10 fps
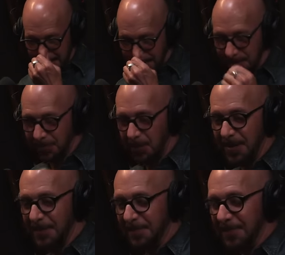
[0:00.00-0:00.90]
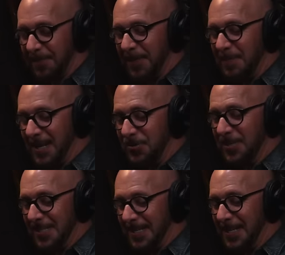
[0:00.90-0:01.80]
I wonder what it'd be
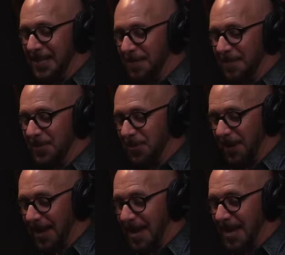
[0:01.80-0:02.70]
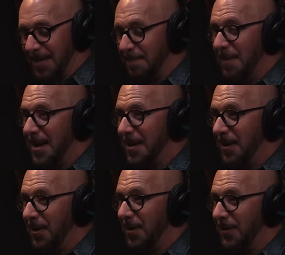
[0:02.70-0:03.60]
interesting to see a de- sort of AA debate
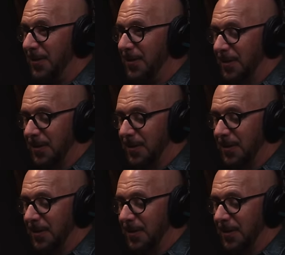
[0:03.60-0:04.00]
on.